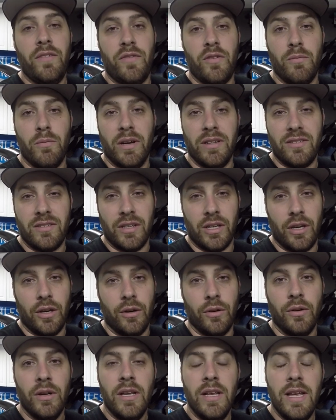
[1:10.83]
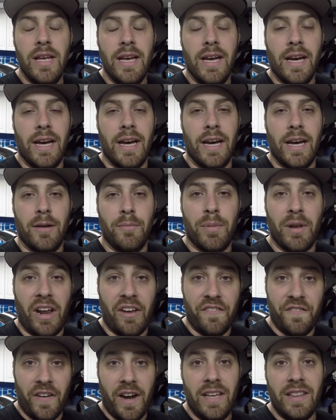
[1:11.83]
few months ago, uh, but
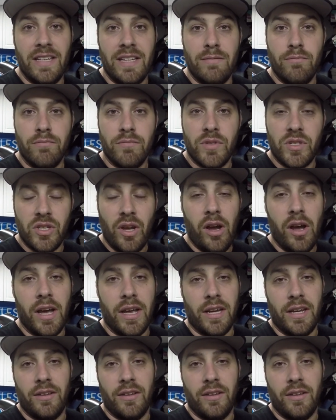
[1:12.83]
I finally saw it.